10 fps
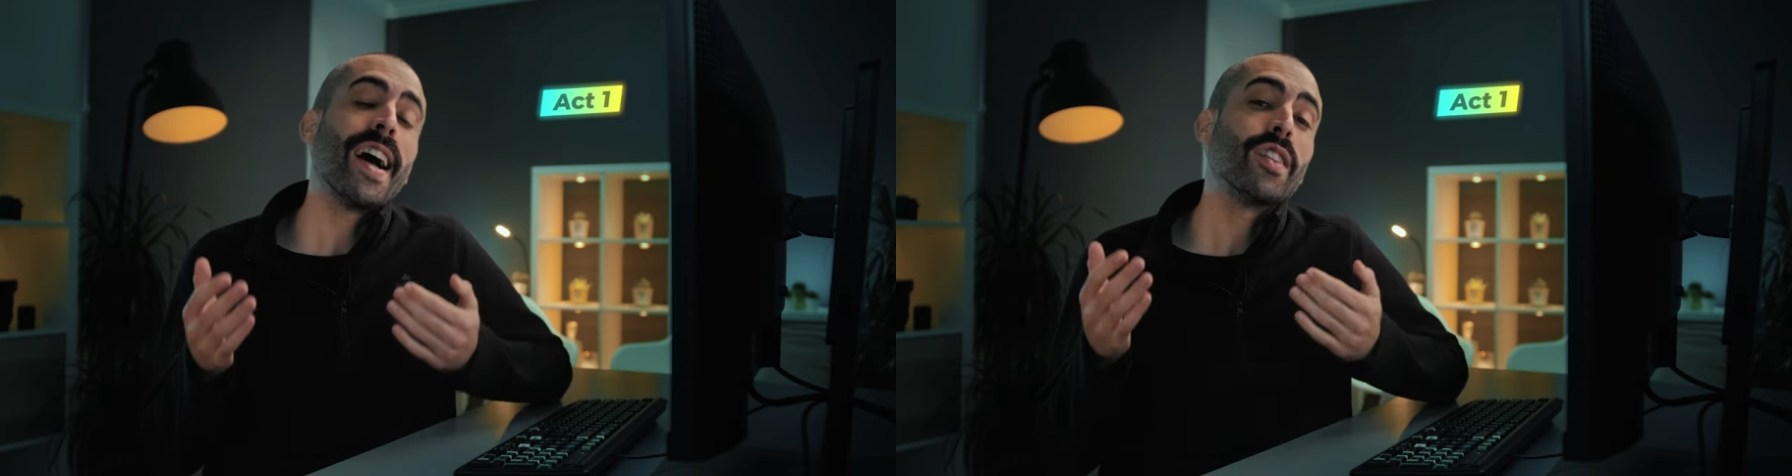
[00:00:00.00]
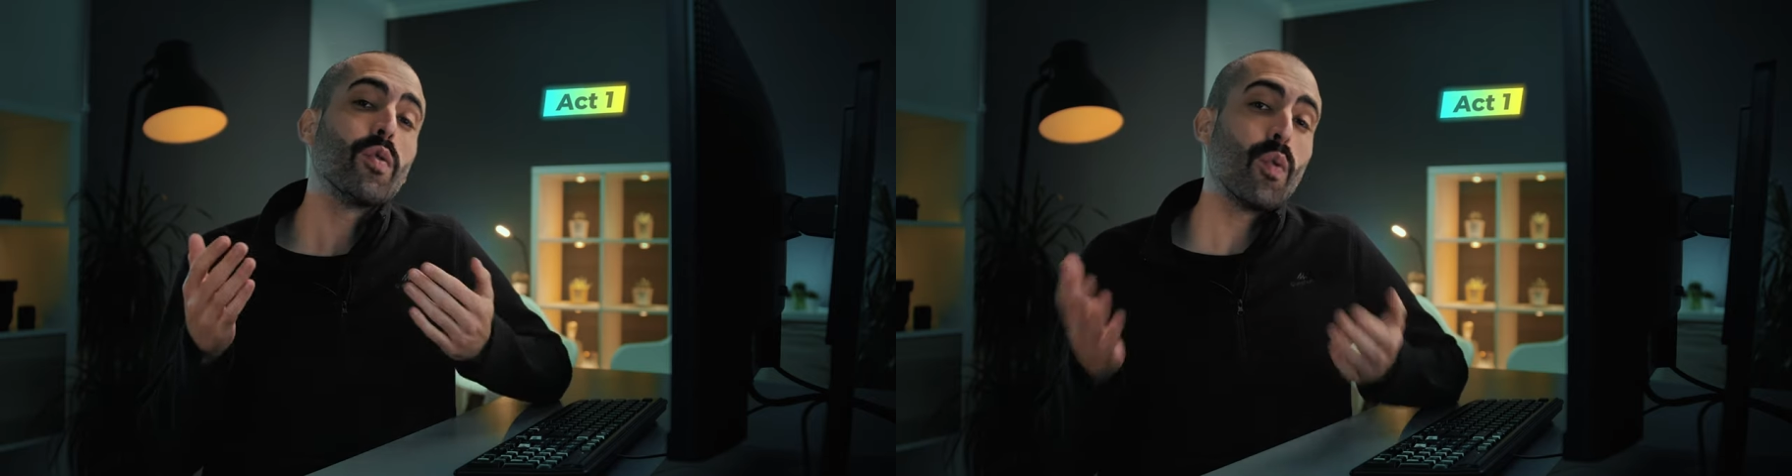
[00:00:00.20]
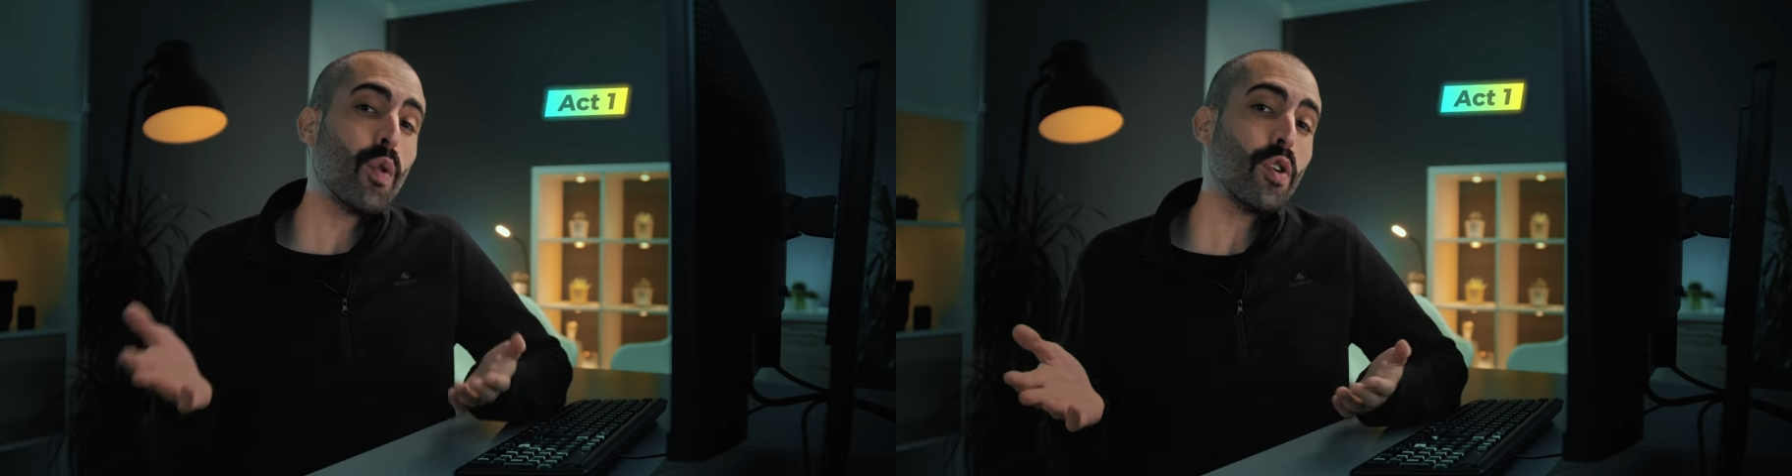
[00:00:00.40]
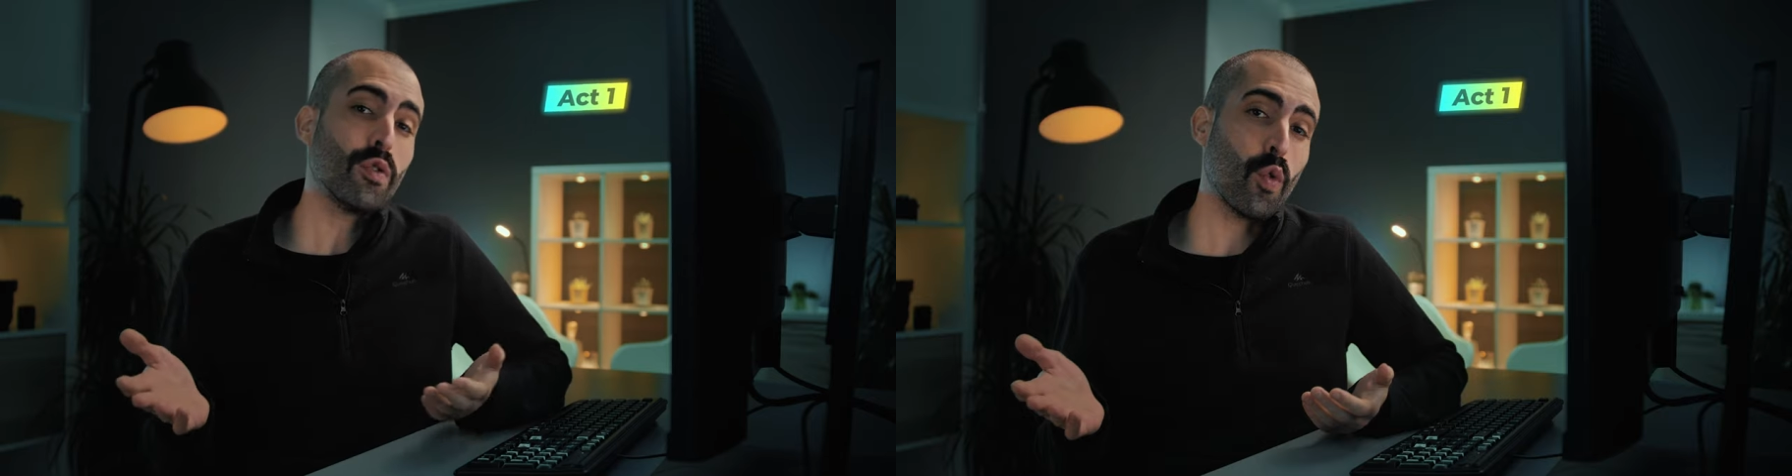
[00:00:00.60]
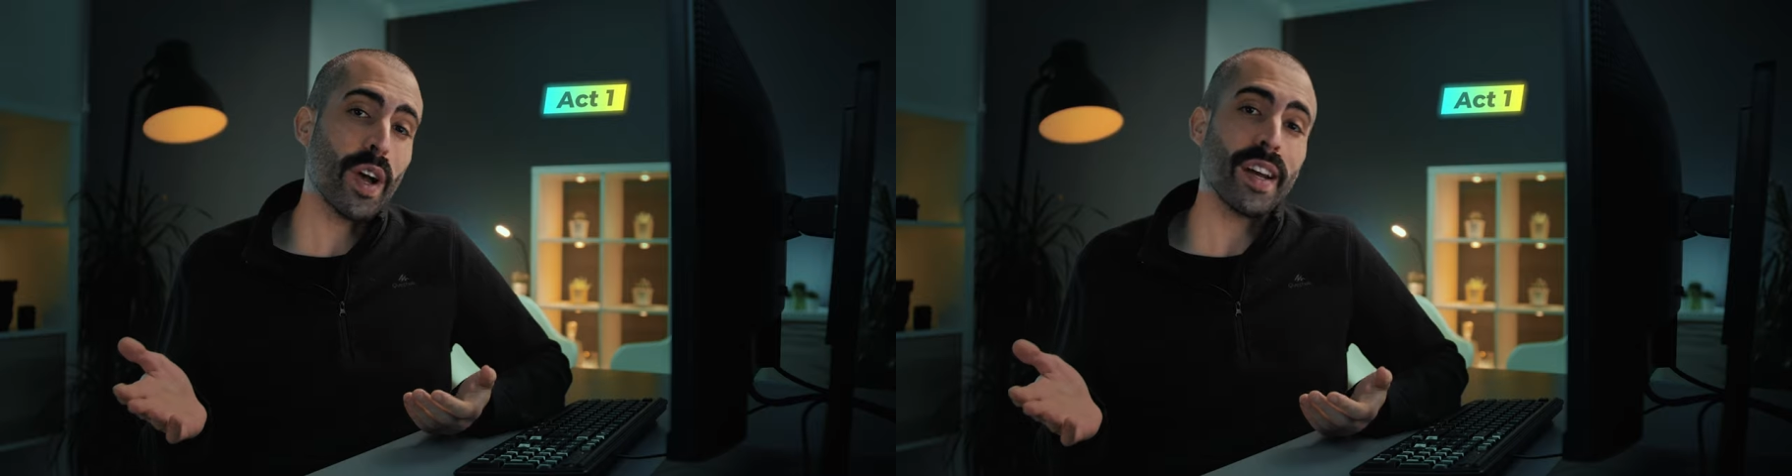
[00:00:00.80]
and the
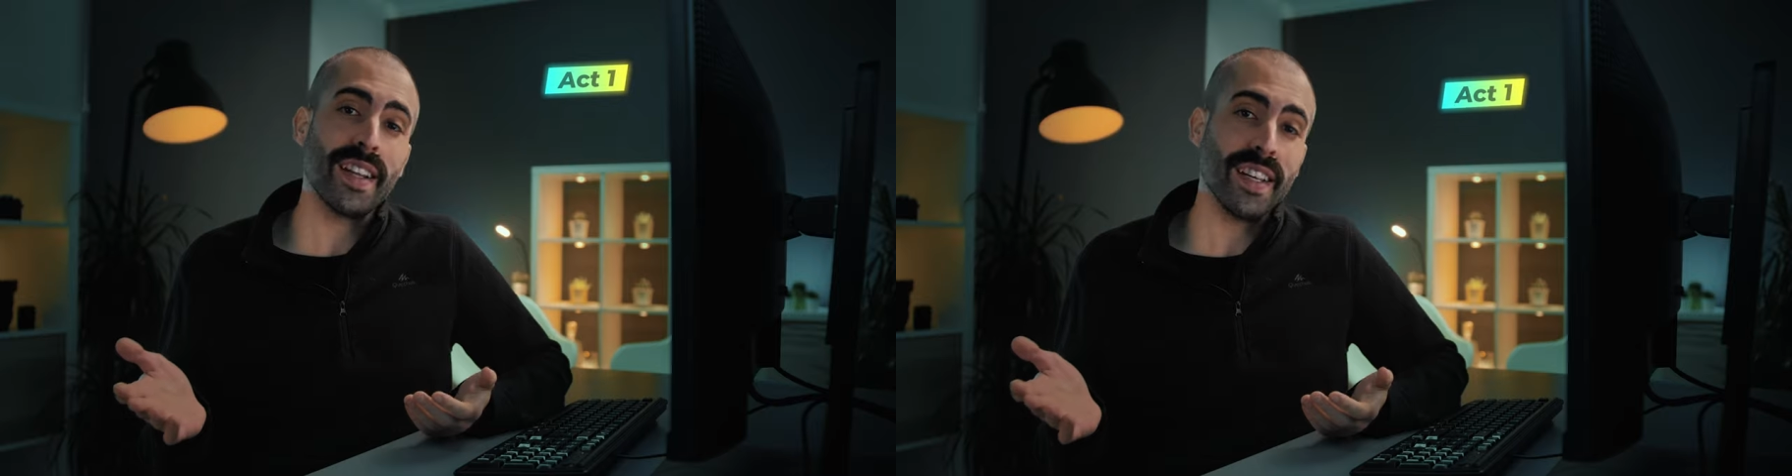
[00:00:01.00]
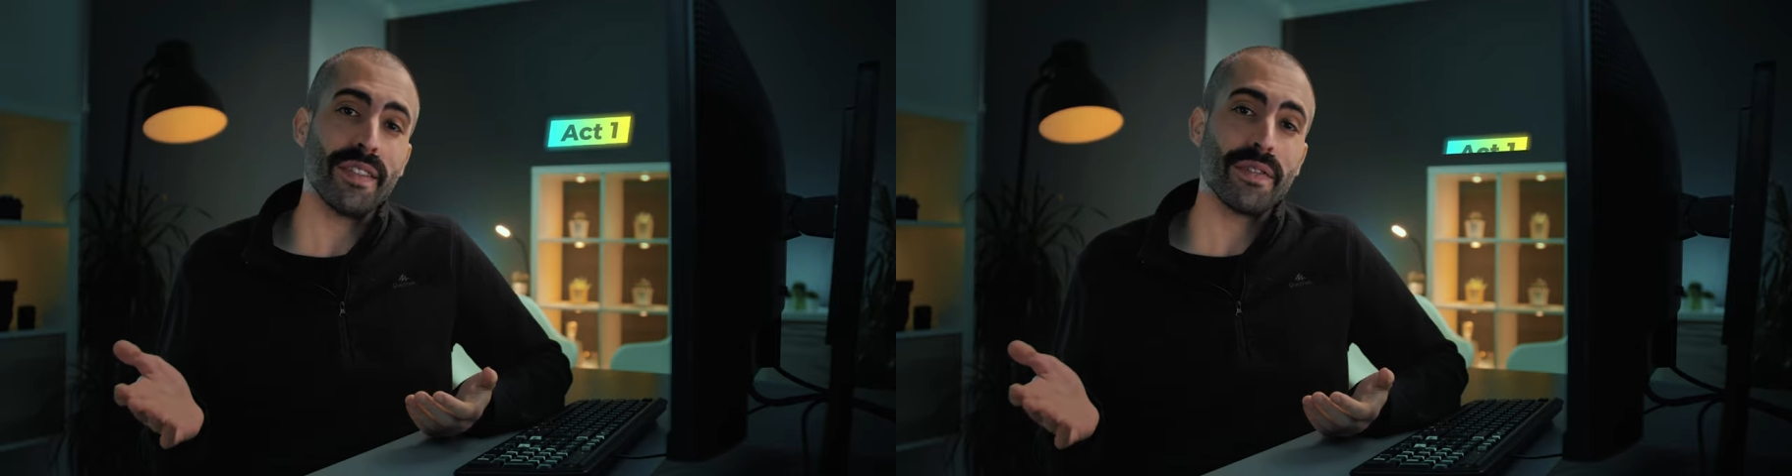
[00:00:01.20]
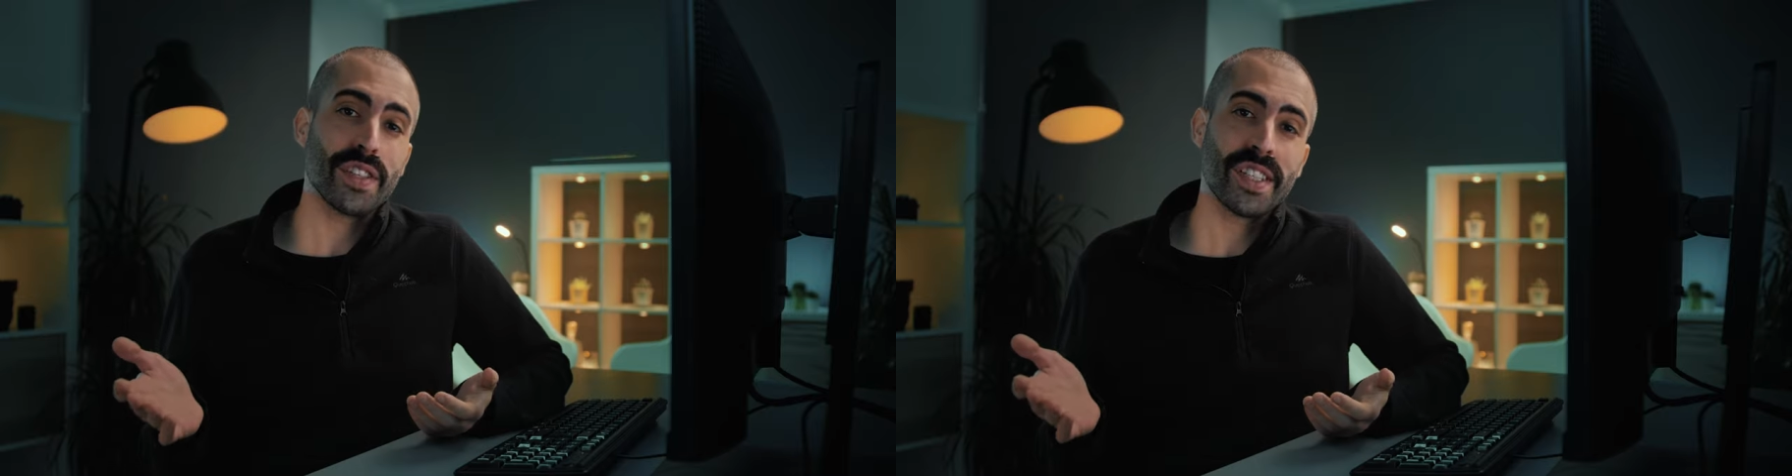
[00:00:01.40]
world where he lives,